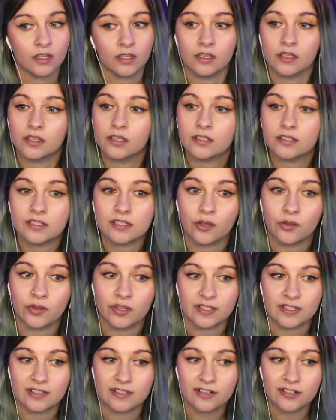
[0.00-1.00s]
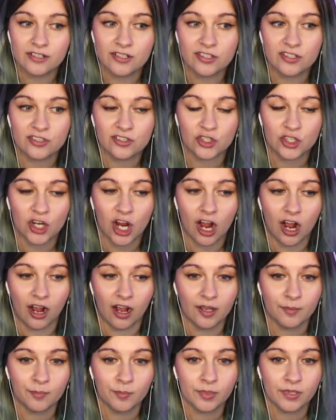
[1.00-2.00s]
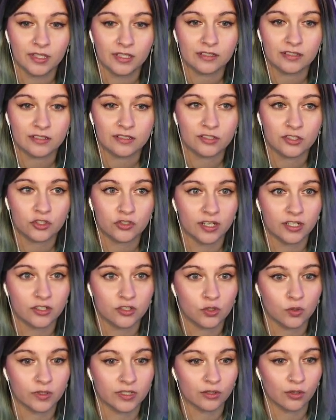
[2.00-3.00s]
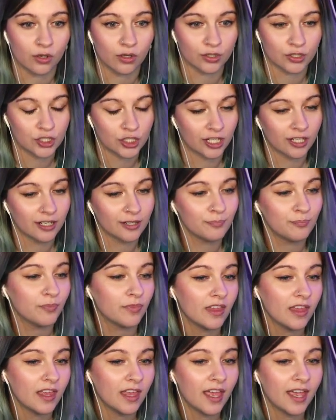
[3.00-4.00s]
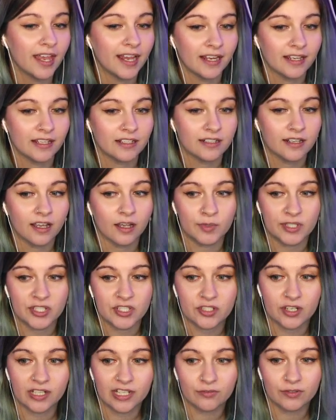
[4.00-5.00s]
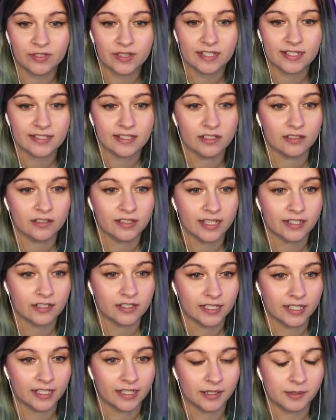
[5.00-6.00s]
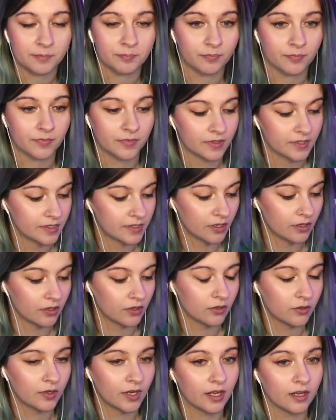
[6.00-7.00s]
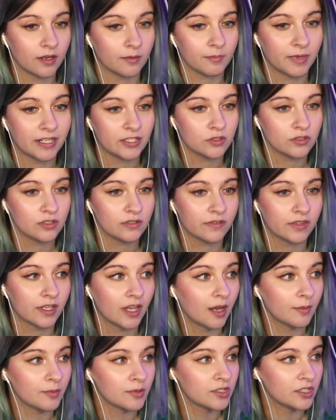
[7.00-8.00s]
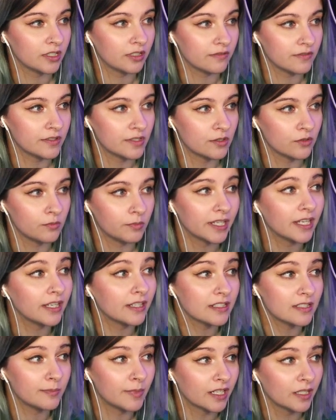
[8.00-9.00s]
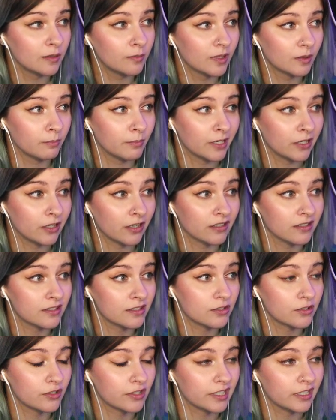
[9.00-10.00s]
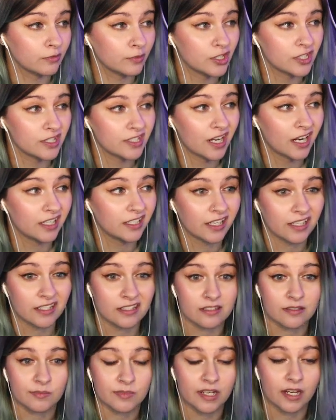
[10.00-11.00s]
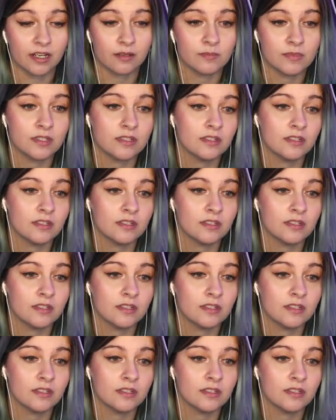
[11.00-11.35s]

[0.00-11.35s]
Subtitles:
So this is our shop, Strange Horticulture, and we start off with this little letter here. So I do have the option of zooming in to make it a bit bigger on screen, which is kind of nice sometimes.